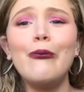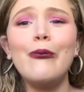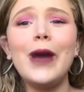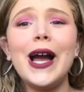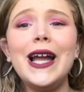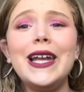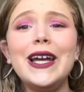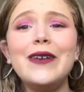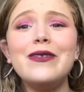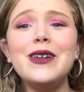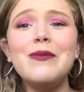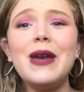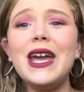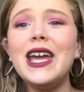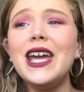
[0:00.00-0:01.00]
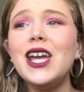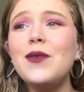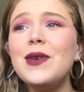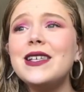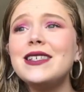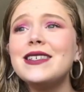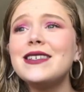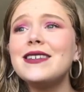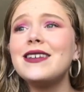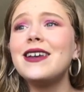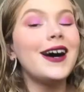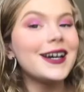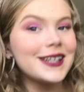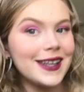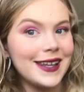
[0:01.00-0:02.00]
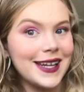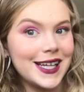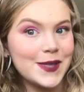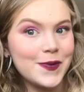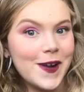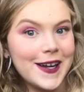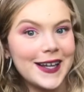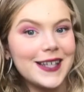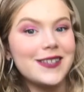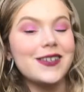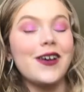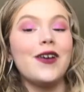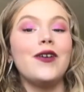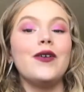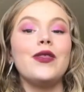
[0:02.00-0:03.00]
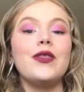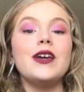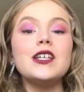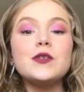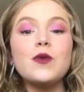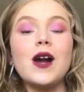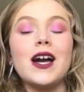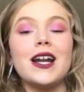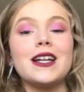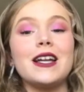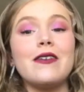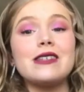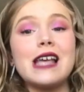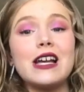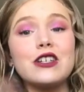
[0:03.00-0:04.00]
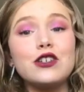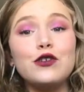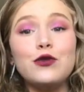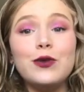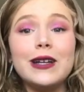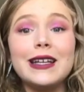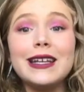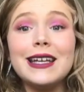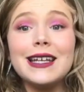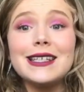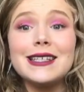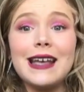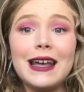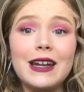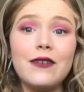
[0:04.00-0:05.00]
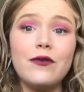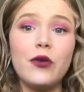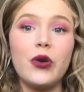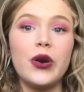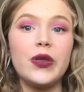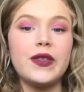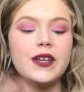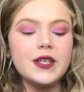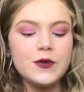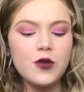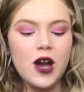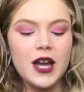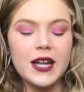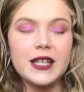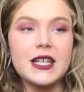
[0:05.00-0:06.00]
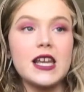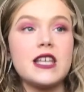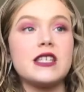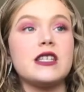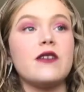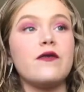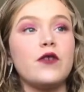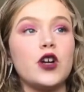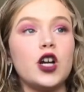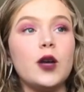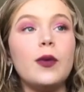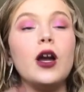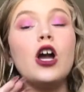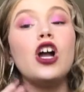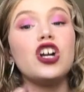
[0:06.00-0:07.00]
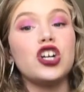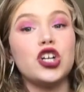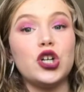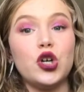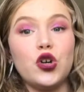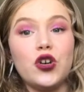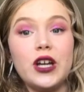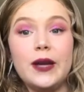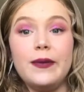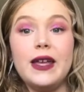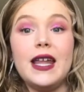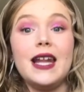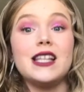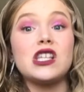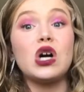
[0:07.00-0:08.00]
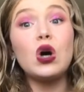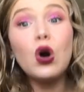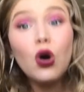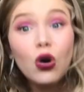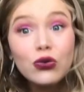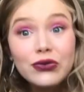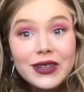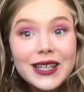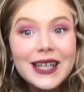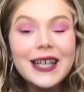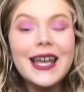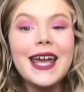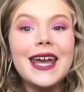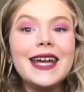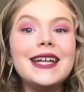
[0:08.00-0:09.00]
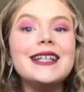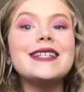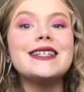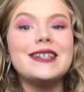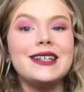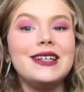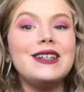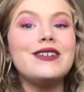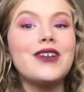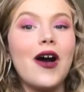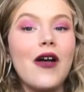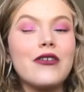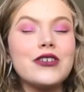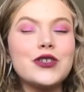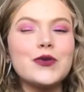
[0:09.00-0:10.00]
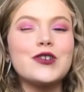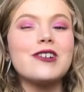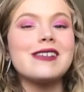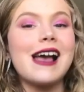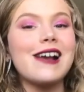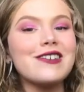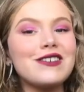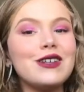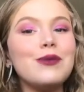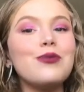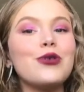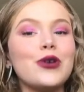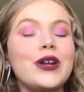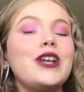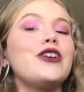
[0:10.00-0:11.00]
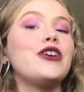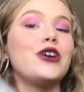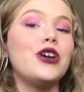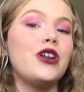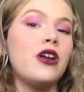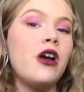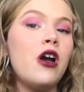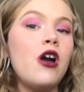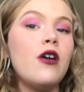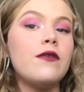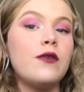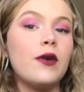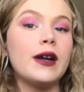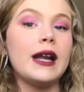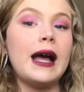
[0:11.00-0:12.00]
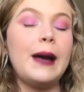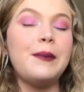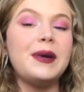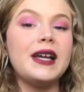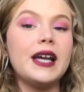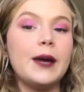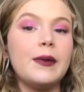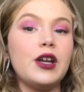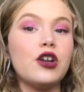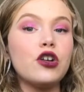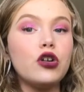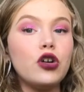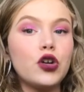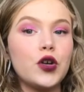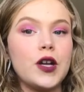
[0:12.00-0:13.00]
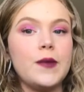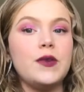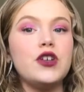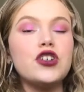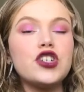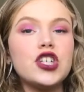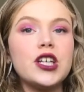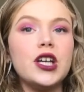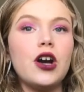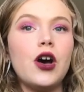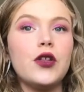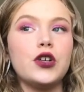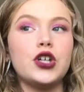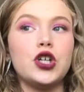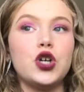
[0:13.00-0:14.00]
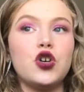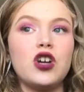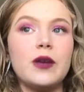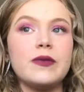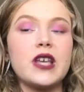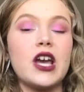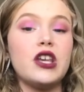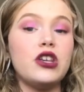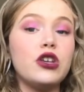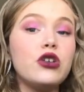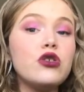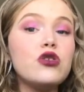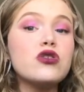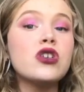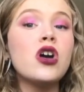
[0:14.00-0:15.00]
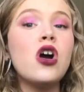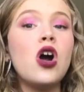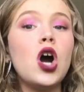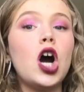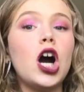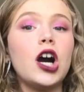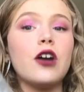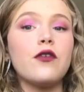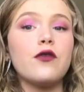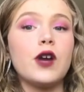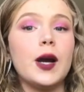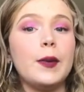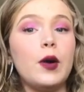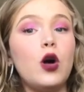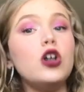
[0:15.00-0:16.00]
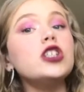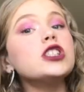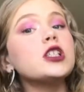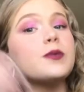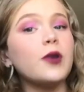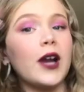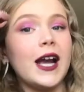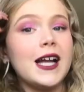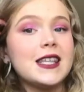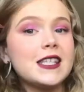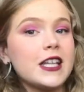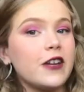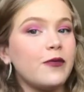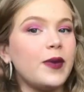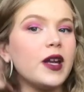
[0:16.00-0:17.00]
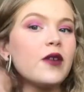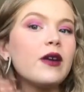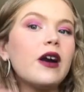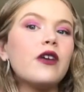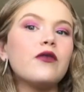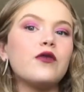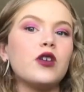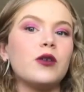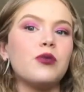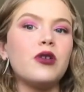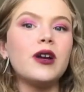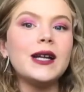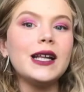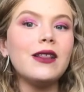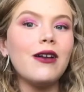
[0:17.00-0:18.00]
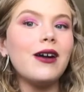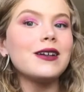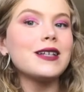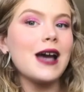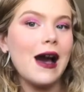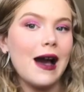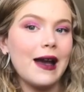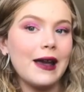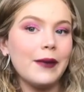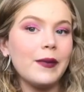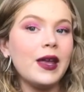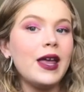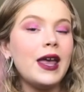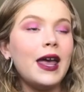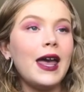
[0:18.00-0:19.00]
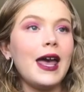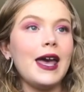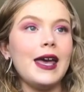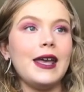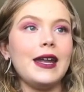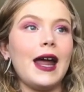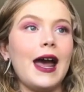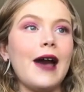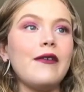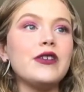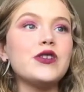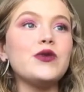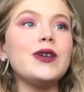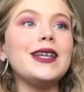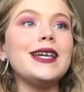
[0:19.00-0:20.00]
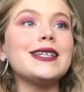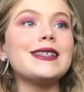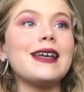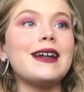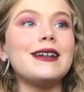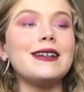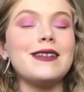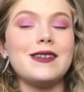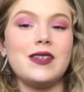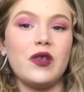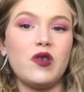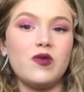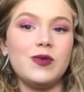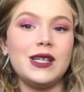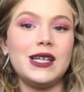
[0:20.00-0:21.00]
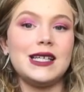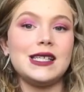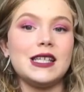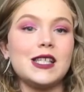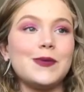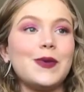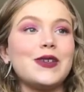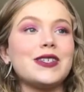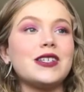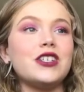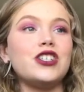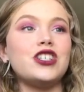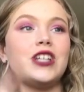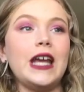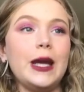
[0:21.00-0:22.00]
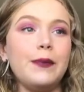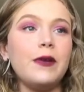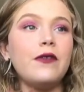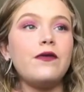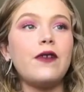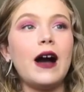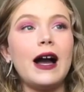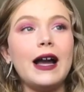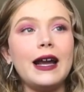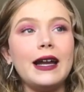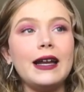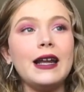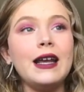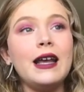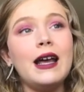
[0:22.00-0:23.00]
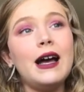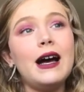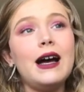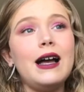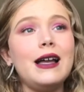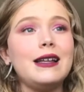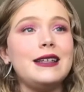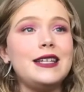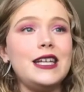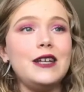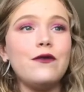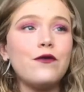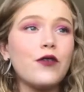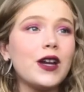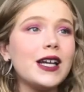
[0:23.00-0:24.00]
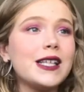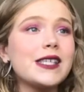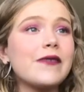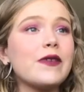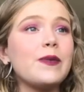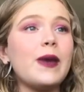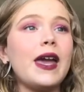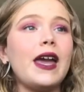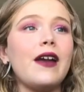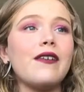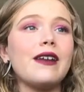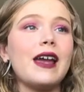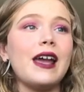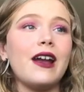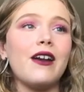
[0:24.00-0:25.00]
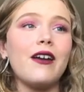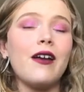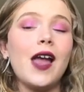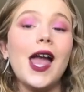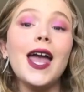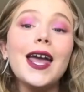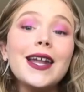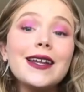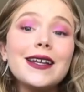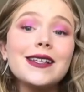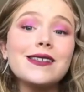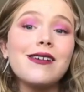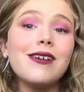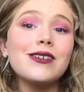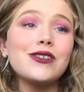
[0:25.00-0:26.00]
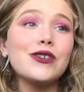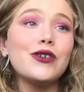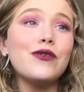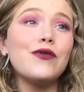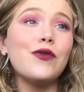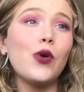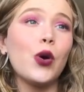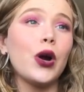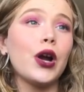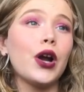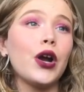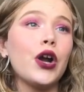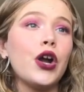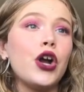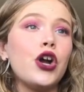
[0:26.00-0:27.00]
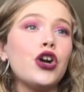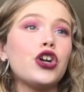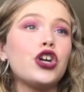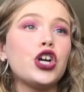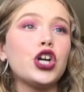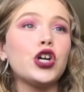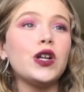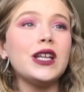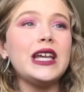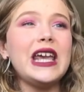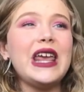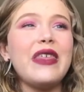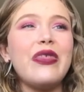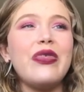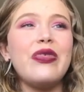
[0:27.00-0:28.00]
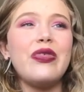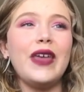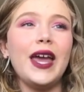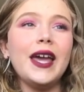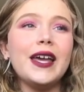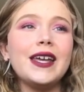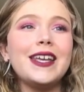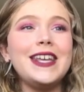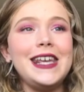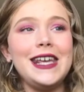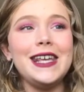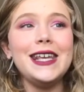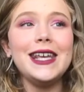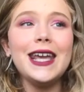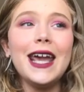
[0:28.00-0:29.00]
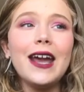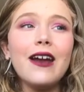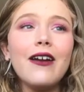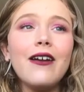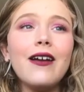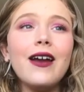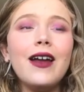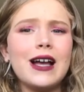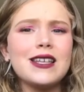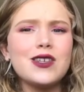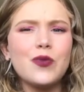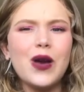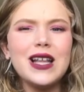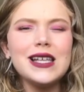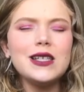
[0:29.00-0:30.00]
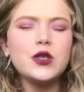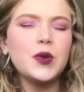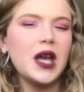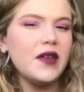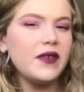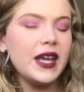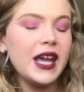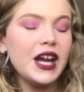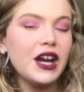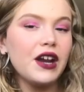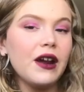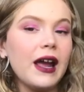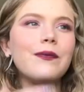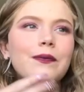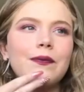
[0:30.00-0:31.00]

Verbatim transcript: I love the babies. On to the next product. So this product I was actually really excited for. This product is the Verb Curl Cream and it's only $18, which is actually pretty good for an up and coming curl cream. Usually all the curl creams I use are from older brands that have been around for a pretty long time. And I was really excited to see this one because it's supposed to shape, fine, uh, defrizz, and repair hair. And it's also for curly, thick, kinky hair, as well as wavy hair.